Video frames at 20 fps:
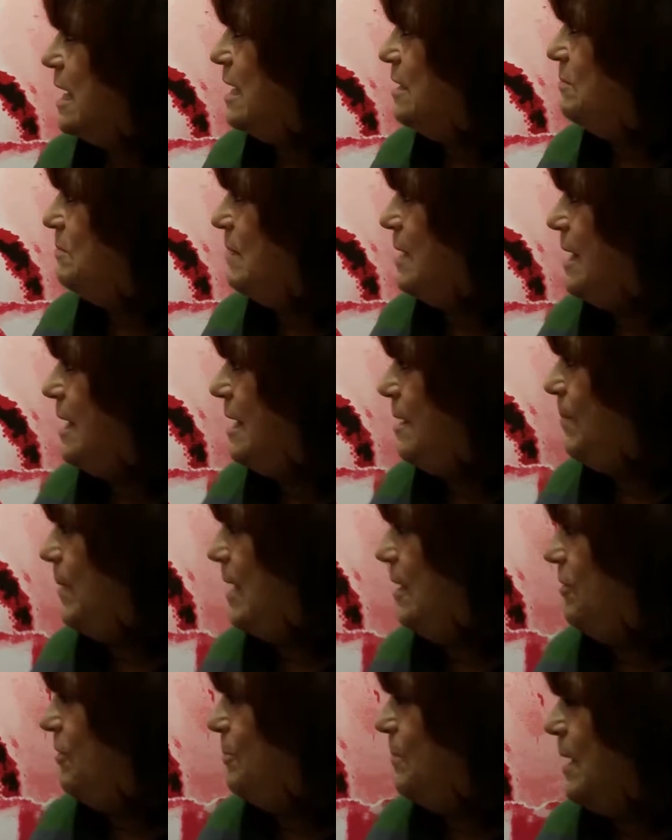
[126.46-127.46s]
And
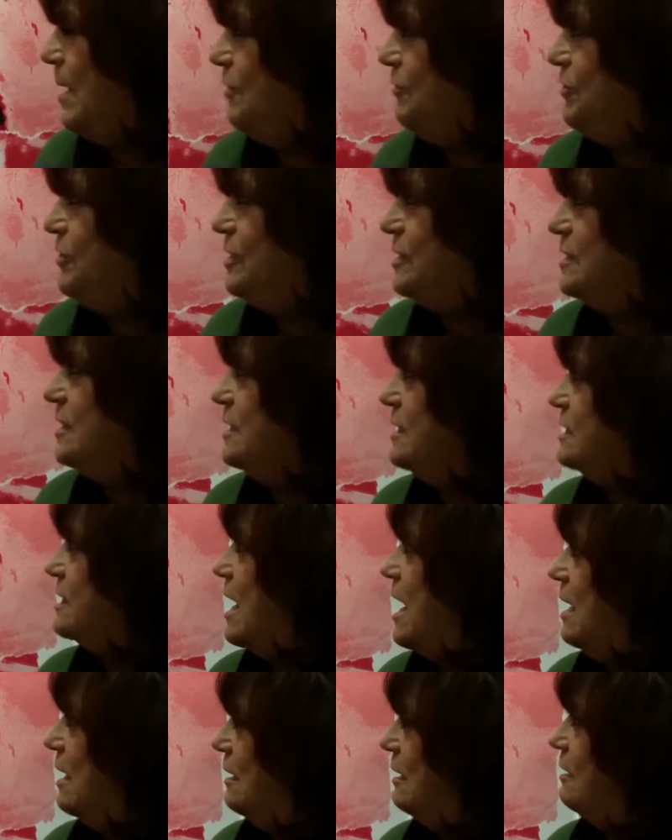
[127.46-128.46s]
maybe the mouth isn't
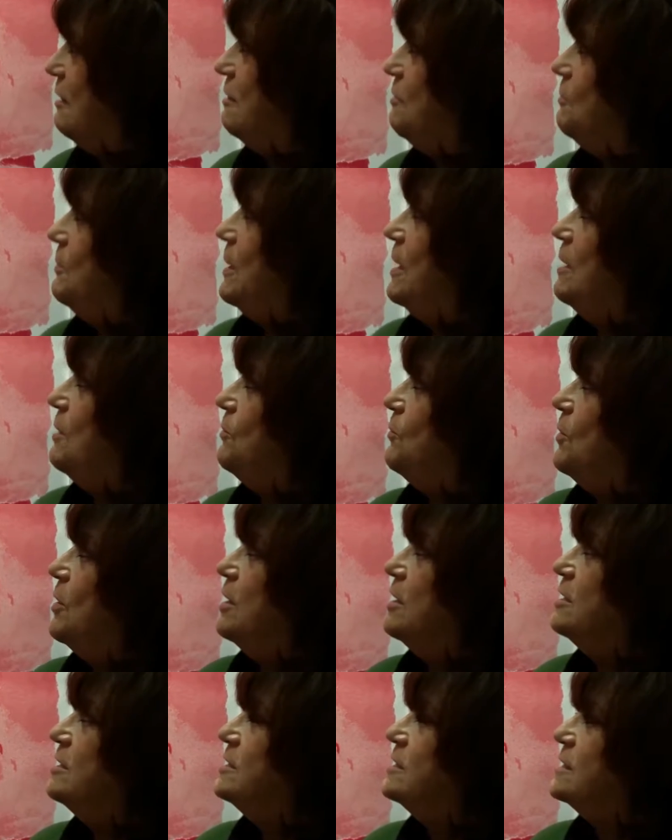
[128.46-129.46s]
exactly the way it
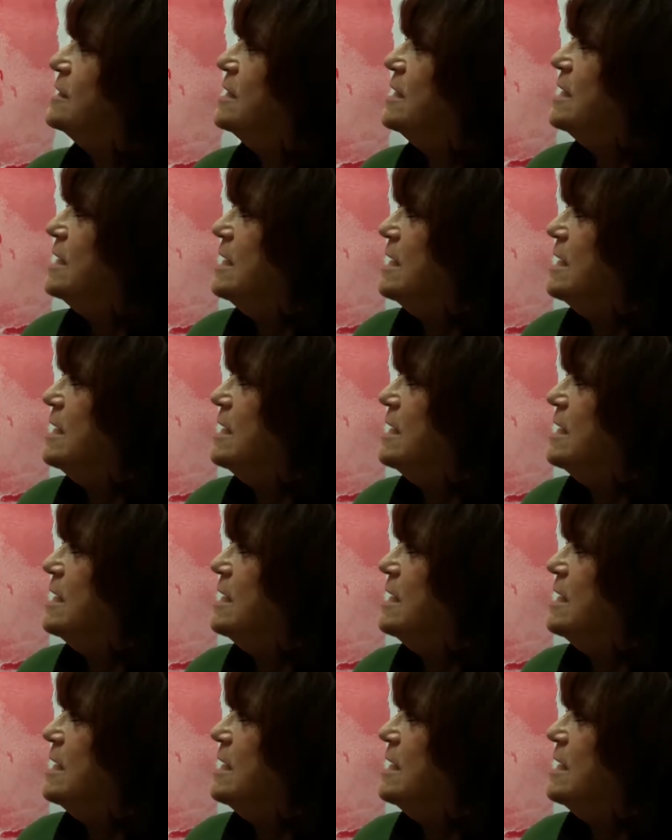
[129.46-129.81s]
was.